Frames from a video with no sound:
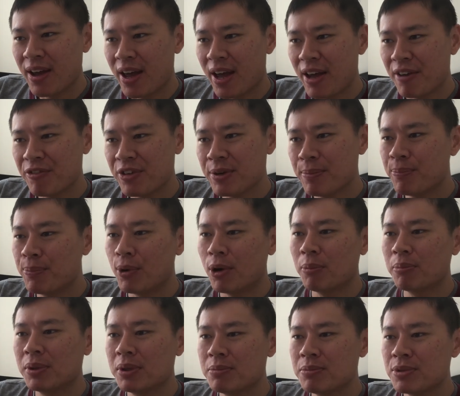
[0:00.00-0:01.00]
having
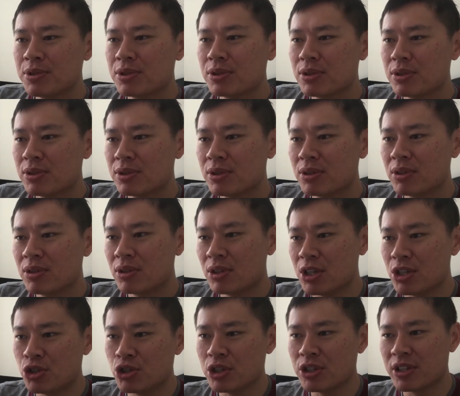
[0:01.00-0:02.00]
problems
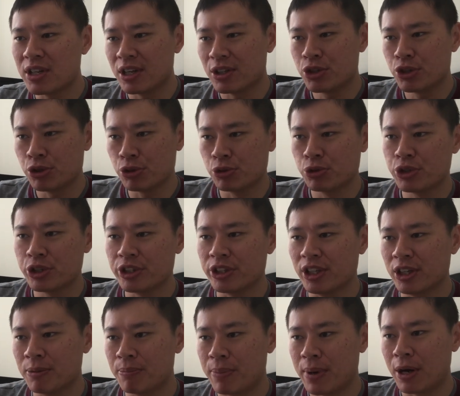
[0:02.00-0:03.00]
teaching their children
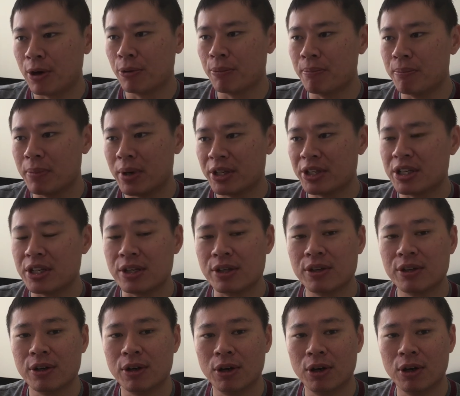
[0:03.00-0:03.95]
about money.